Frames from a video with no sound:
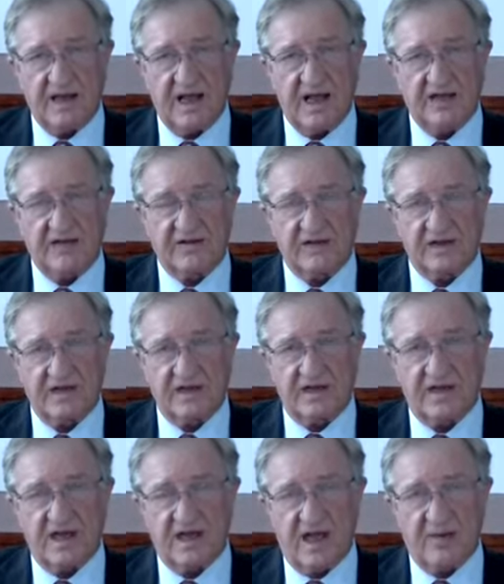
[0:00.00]
and
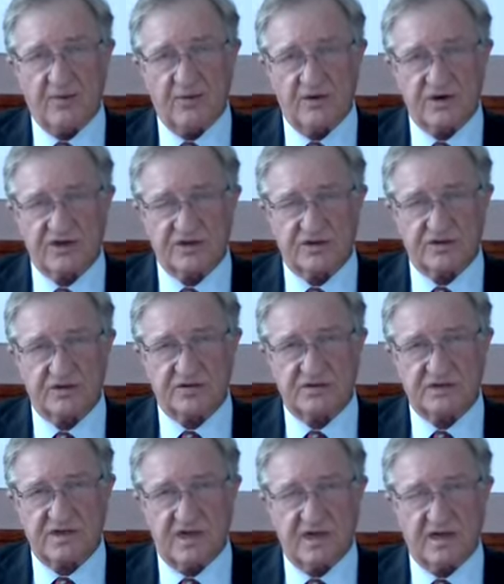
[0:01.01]
the
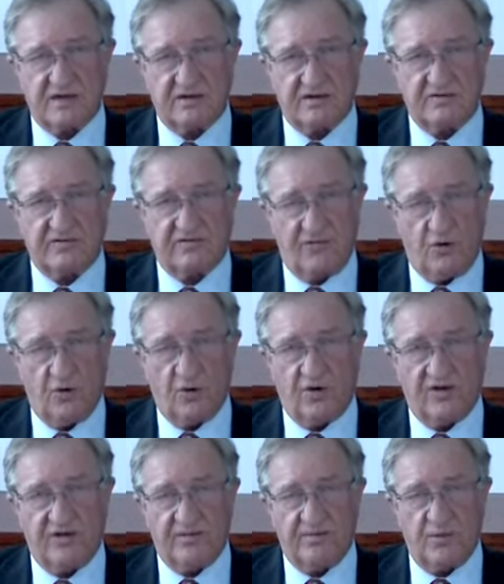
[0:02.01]
Aboriginals, the
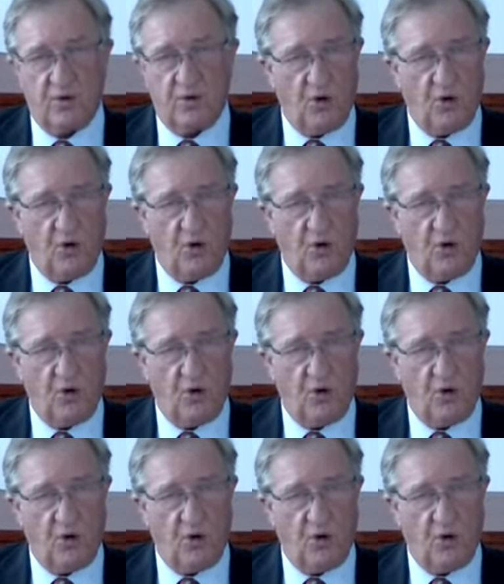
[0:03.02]
four of them,